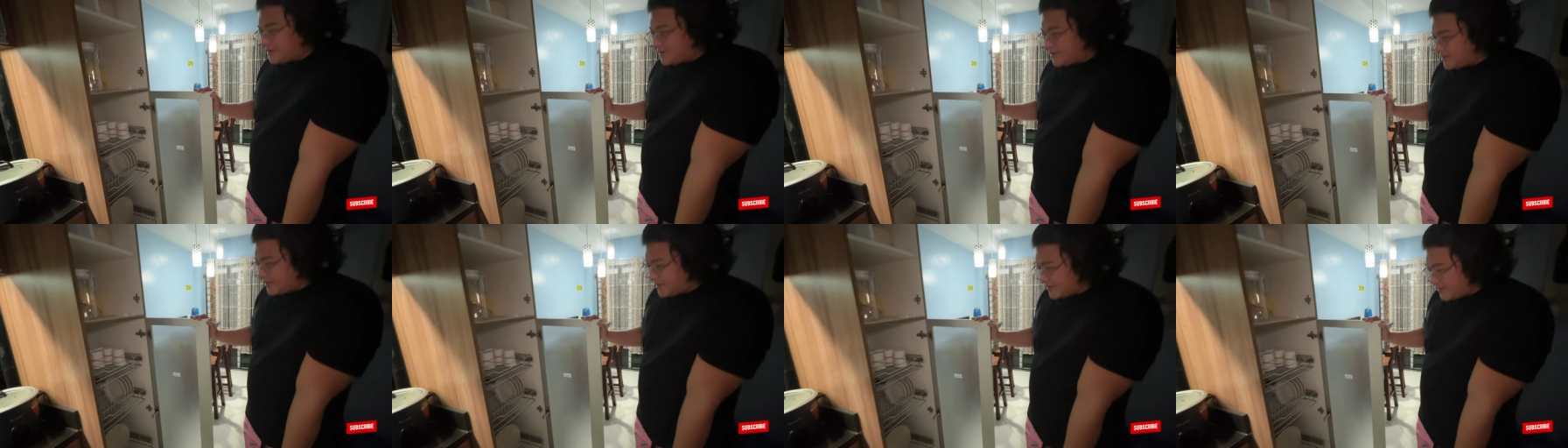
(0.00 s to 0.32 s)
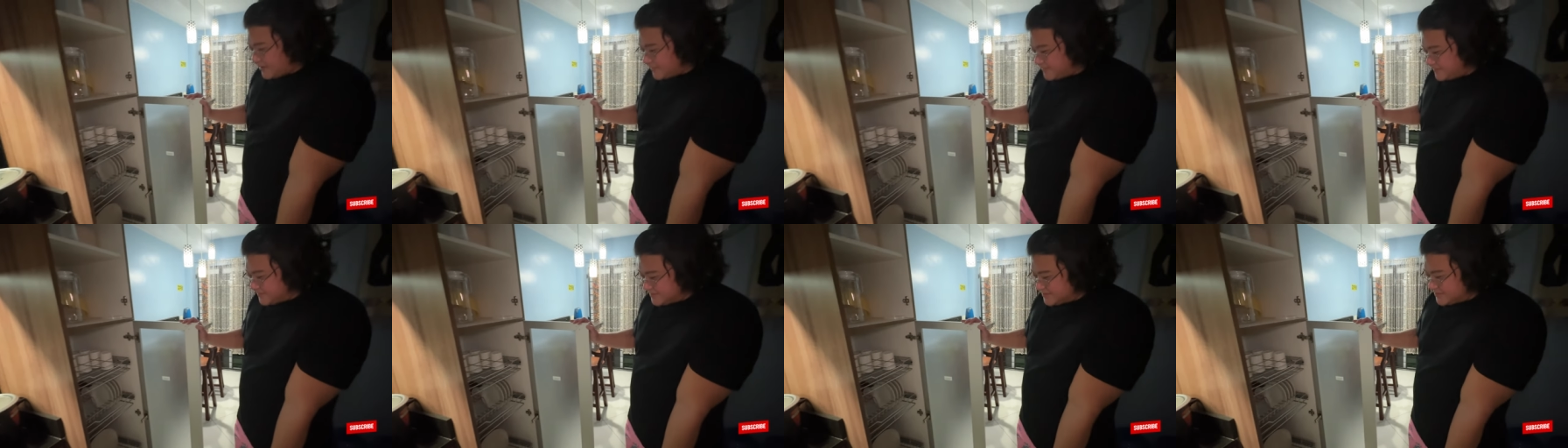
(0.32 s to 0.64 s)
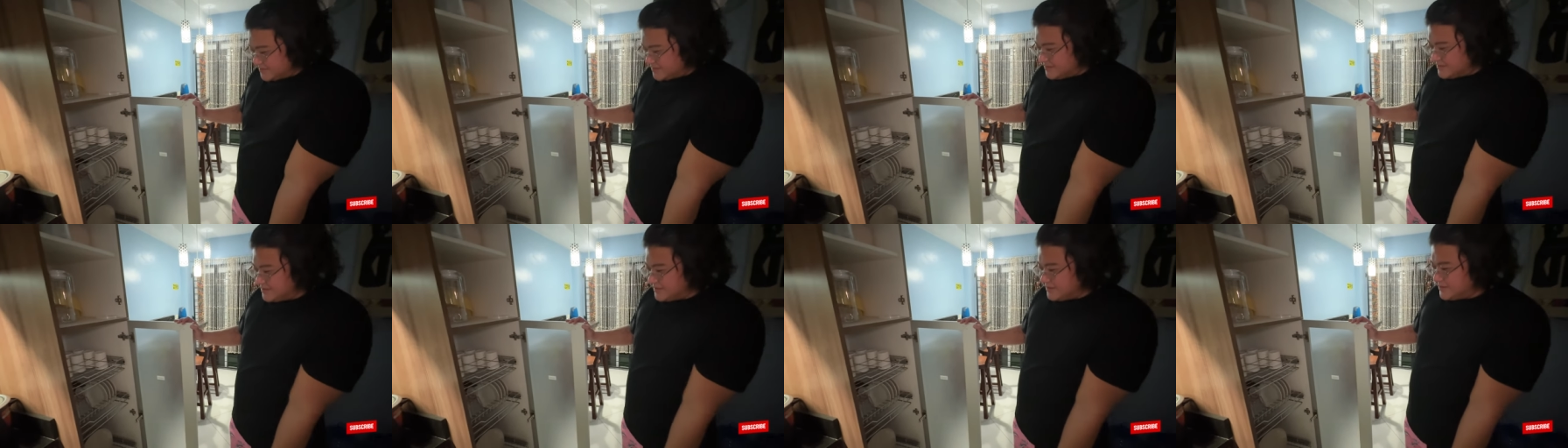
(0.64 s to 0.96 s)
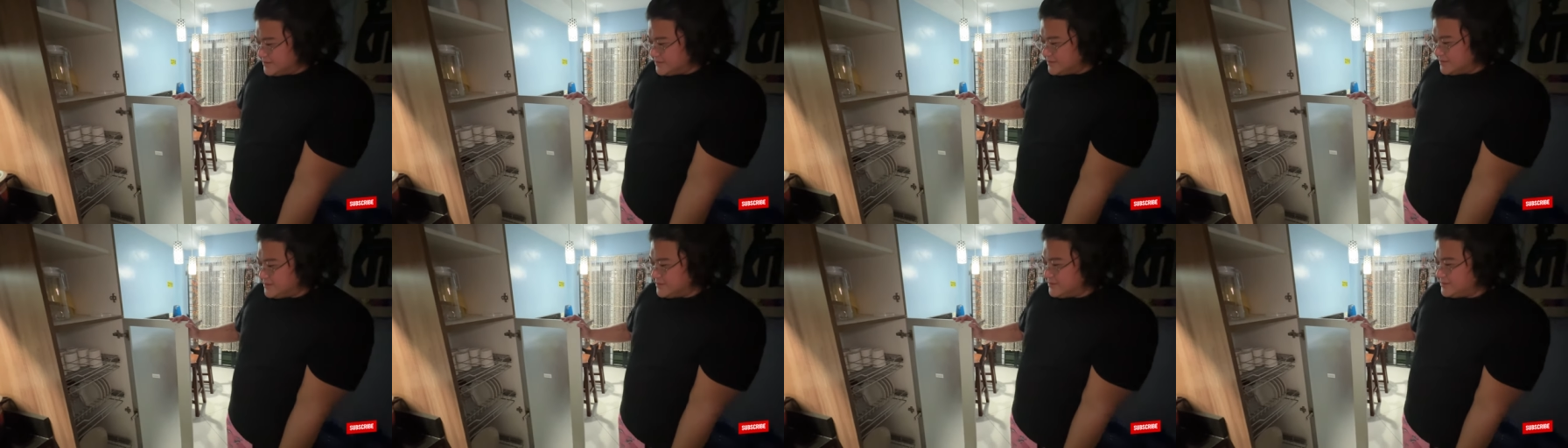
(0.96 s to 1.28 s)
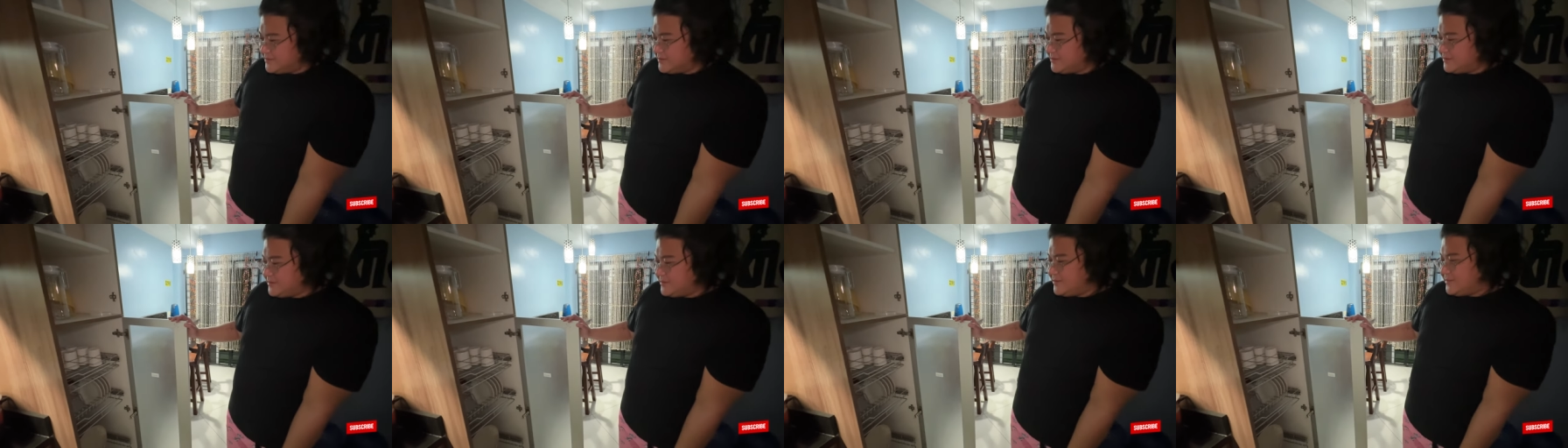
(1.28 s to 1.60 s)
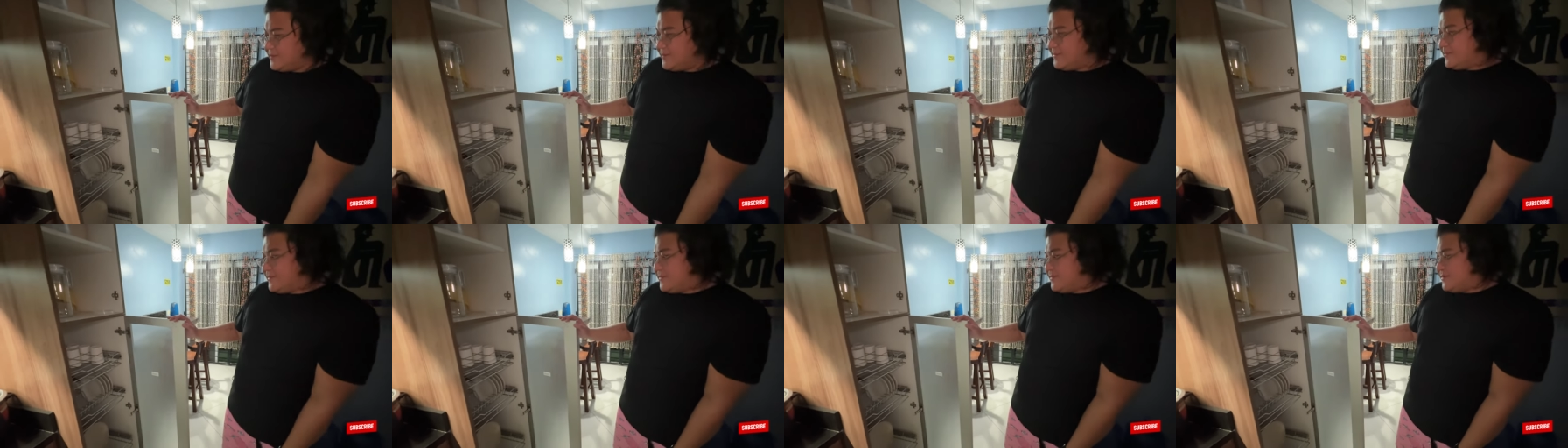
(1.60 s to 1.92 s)
cups,
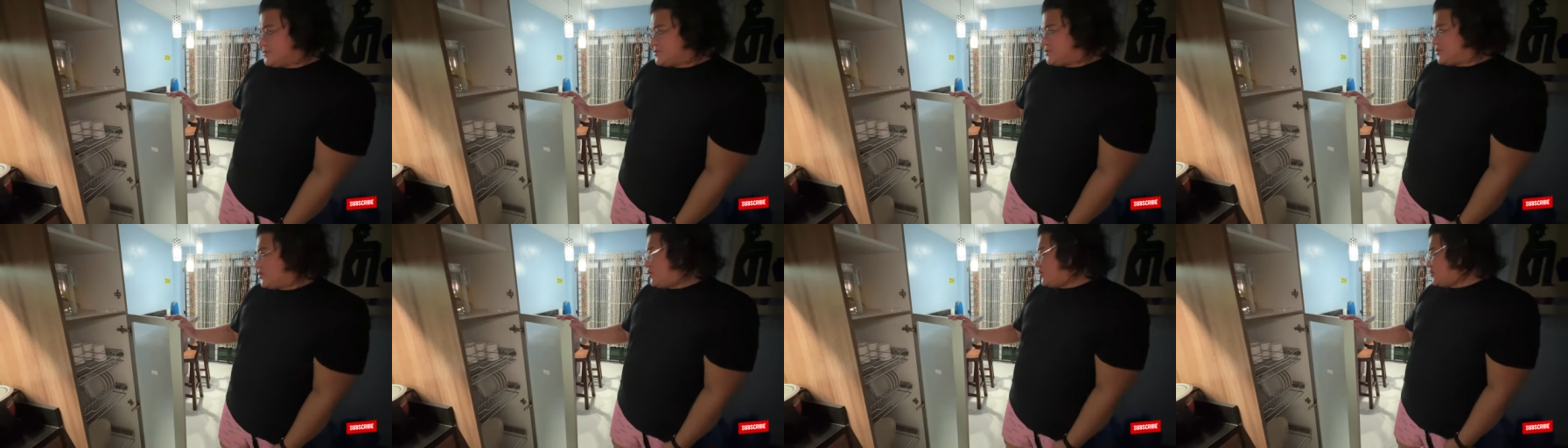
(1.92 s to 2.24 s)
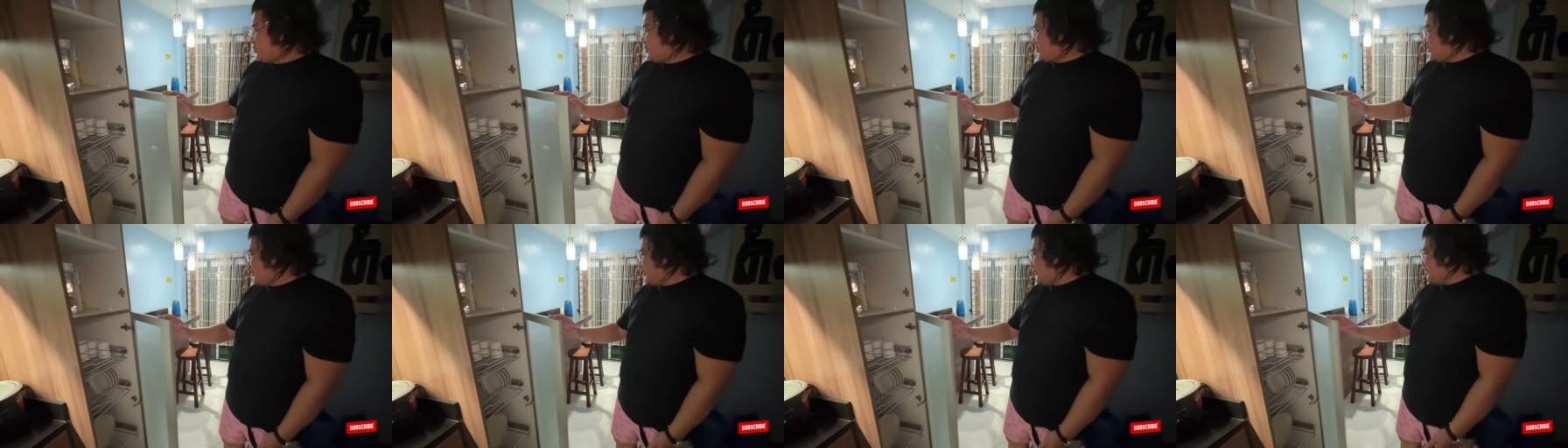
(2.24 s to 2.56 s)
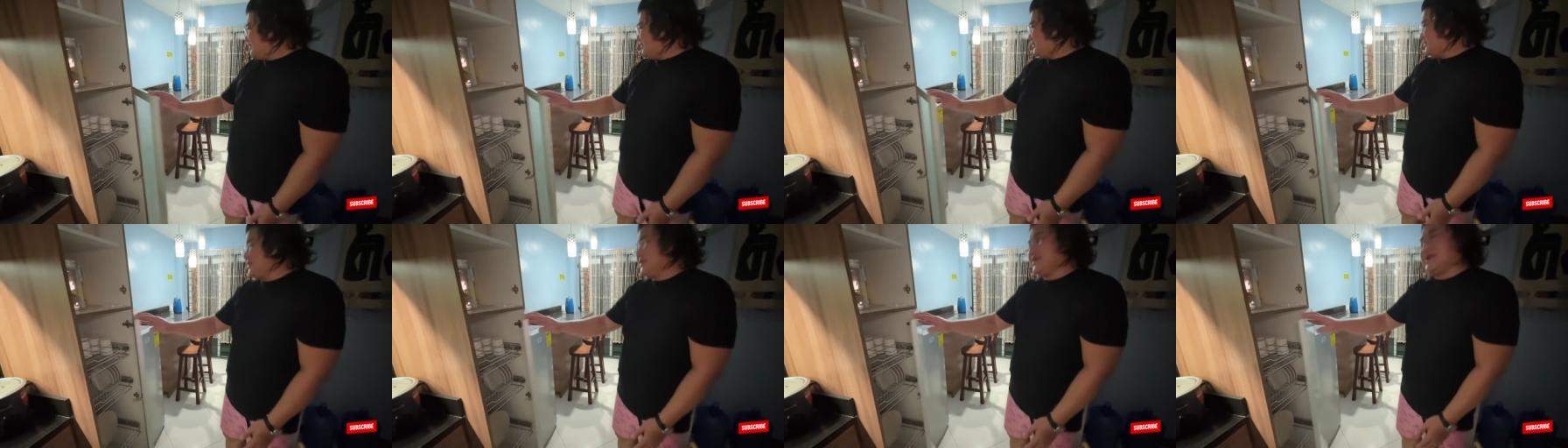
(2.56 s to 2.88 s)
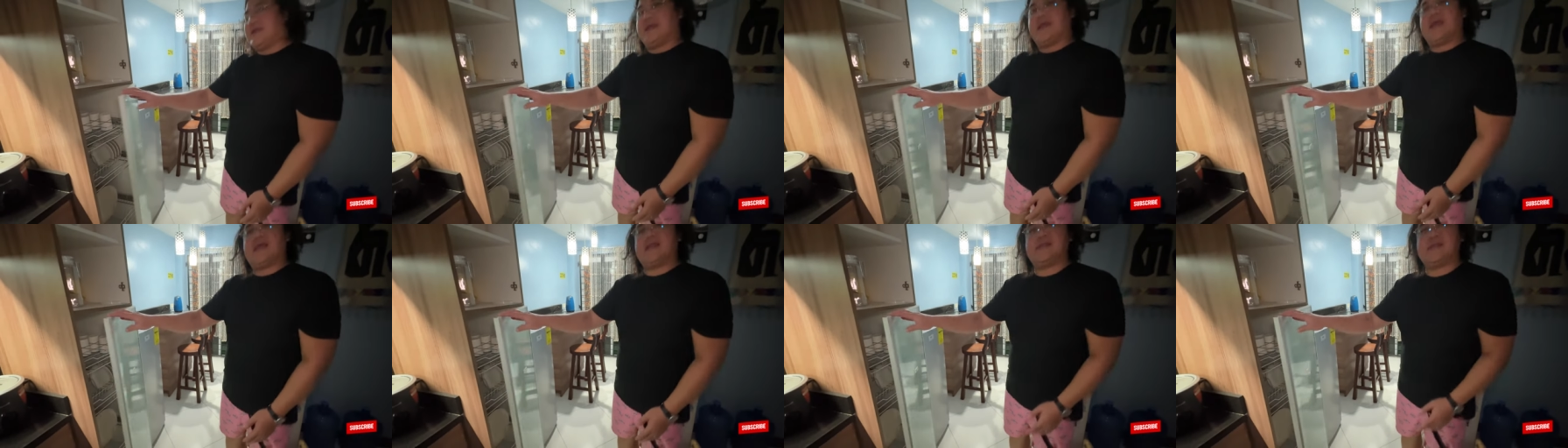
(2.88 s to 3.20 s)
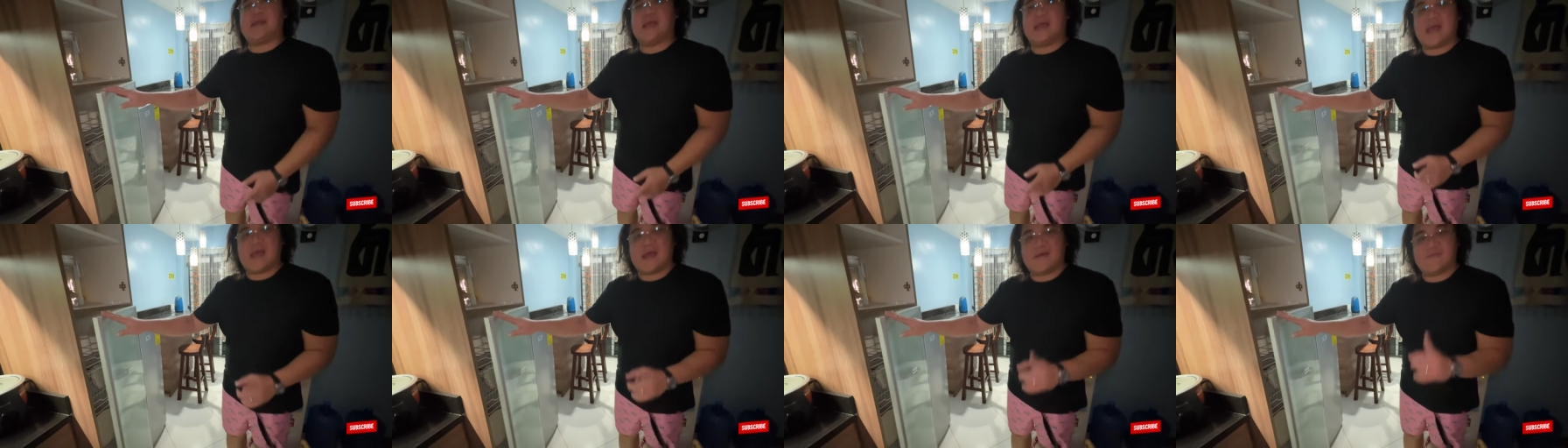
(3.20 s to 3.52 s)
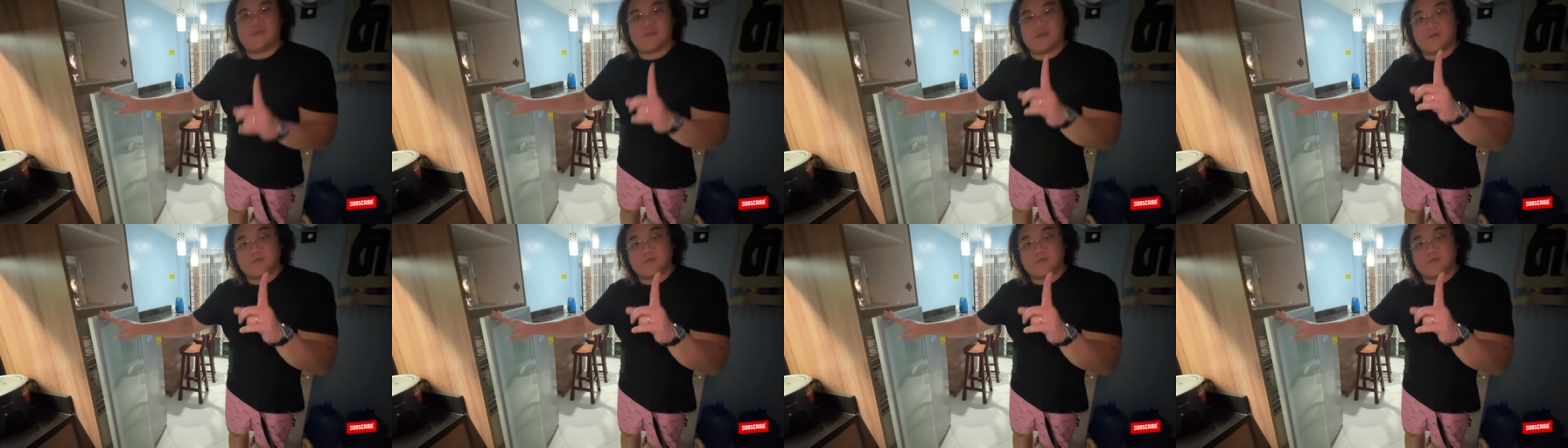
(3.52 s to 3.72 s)
saucers, and they have a